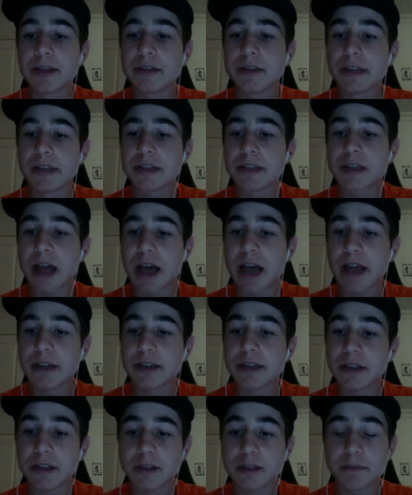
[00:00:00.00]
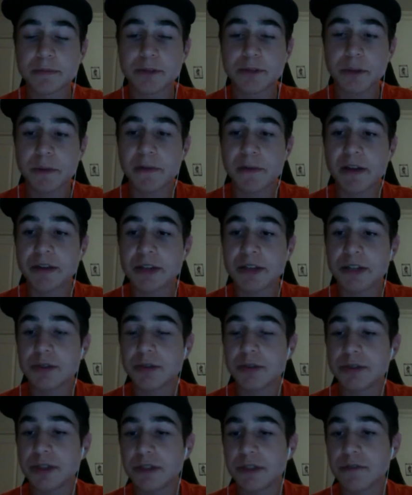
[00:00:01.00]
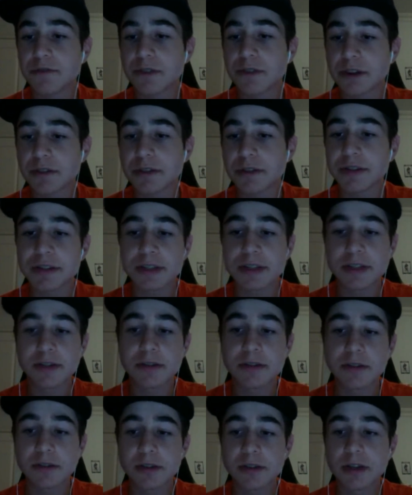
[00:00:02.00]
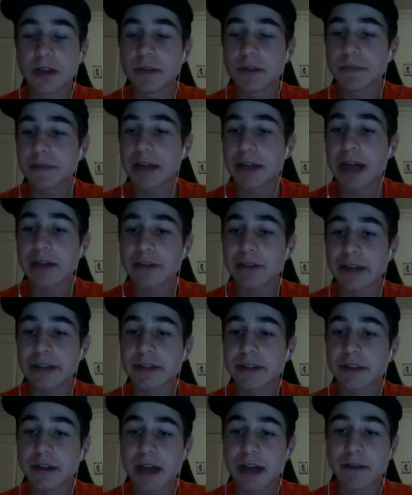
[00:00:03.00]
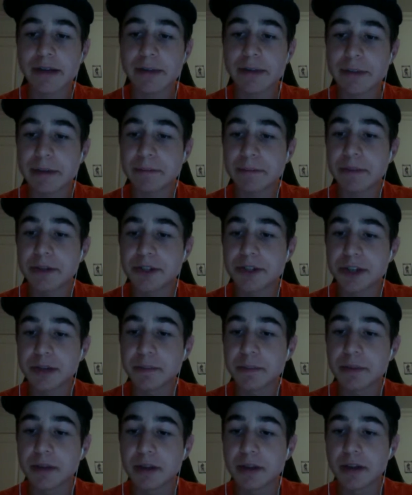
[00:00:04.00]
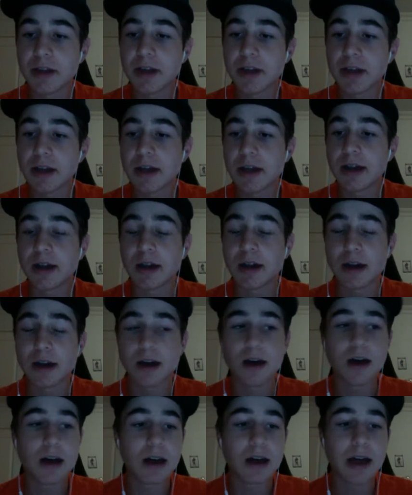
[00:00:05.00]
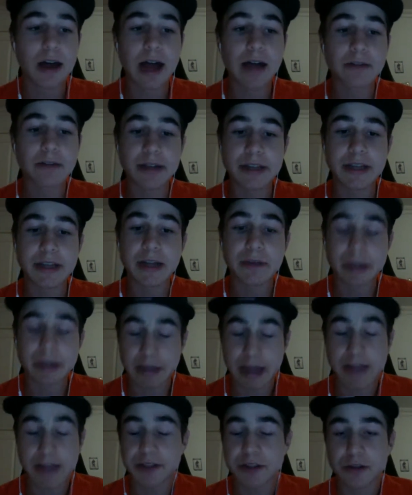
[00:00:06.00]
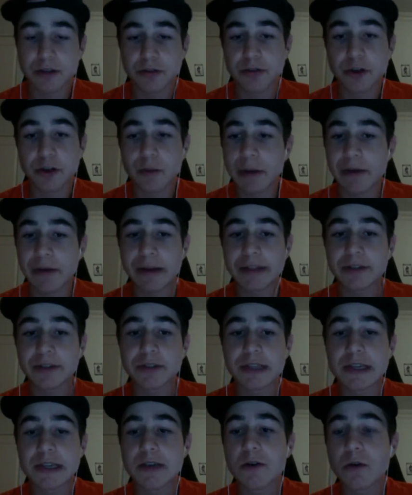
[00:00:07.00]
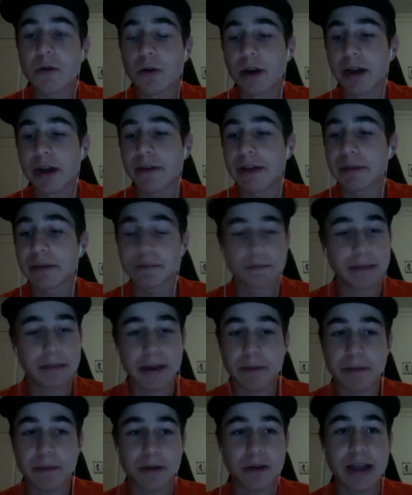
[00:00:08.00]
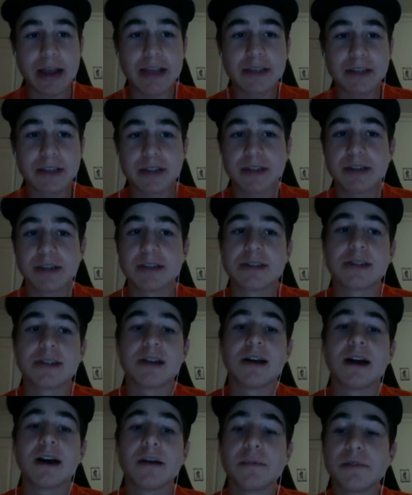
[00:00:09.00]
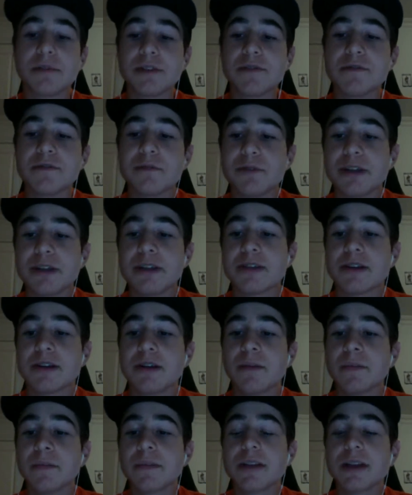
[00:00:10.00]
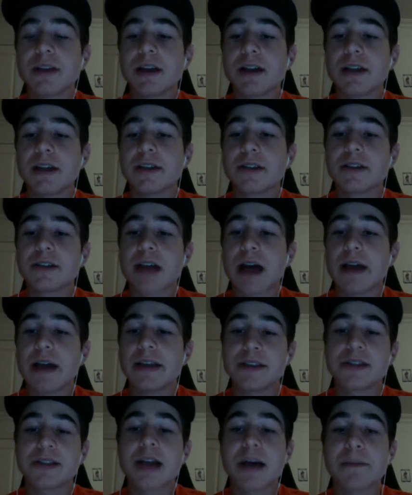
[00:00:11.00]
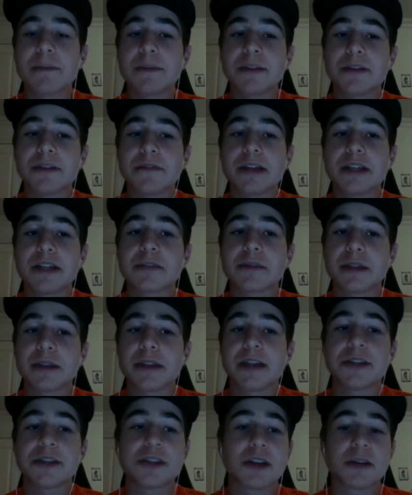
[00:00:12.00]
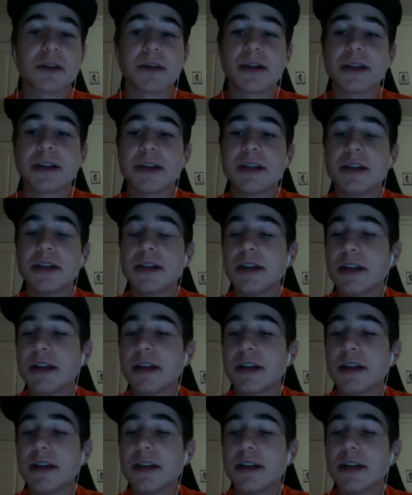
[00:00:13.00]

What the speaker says: They signed Joe Pavelski to a team-friendly deal. I like Ben Bishop. I like Anton Khudobin. I like their decor. I like Miro Heiskanen is unbelievable. He's a top 10 defenseman in the NHL already.